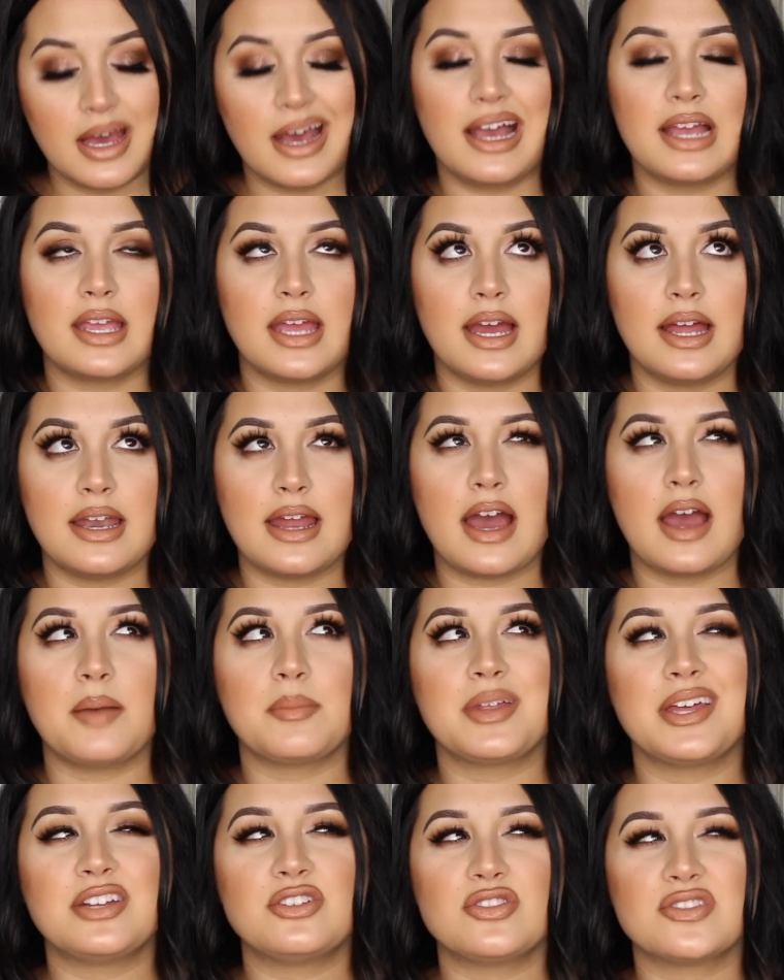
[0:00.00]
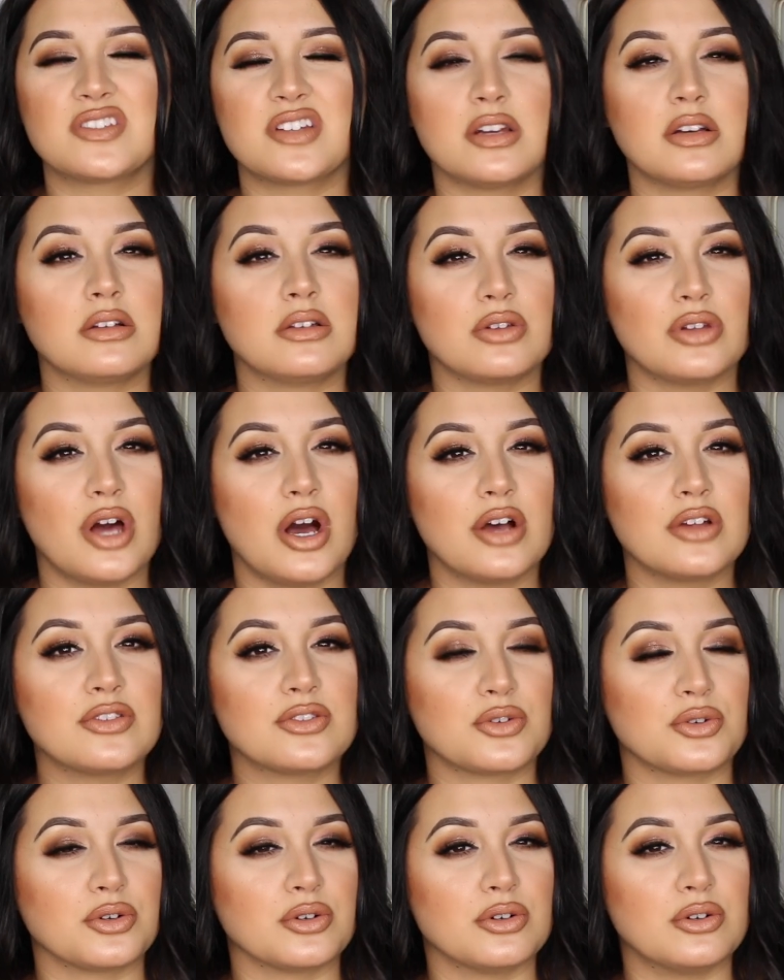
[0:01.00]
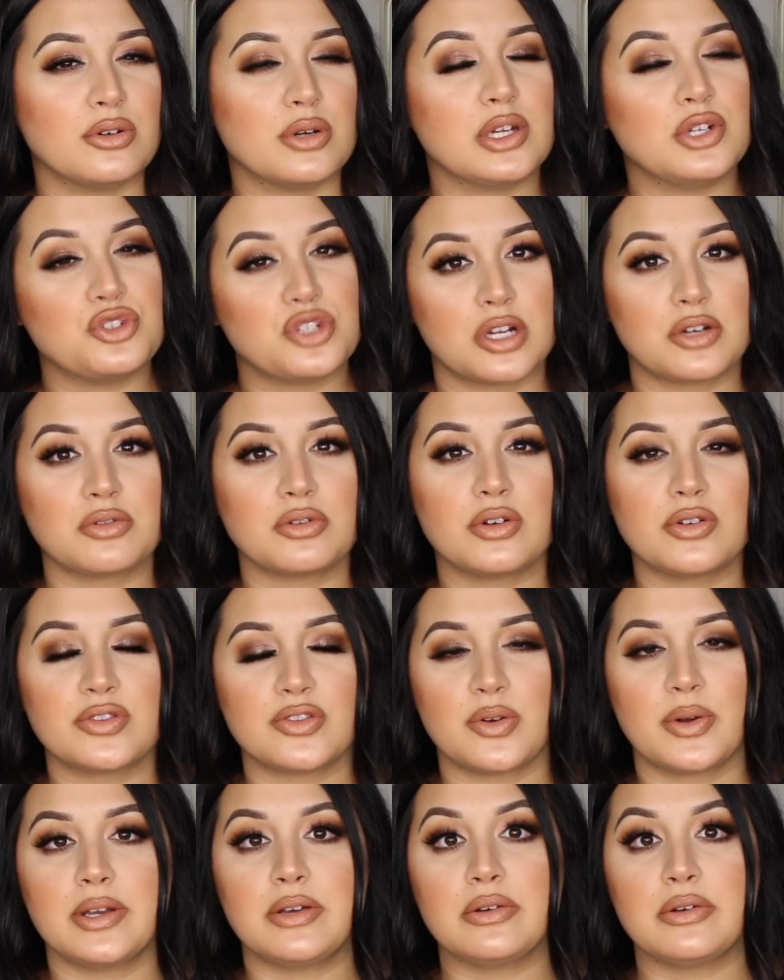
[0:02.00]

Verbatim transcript: Again, I'm like just a gloss girl in general, so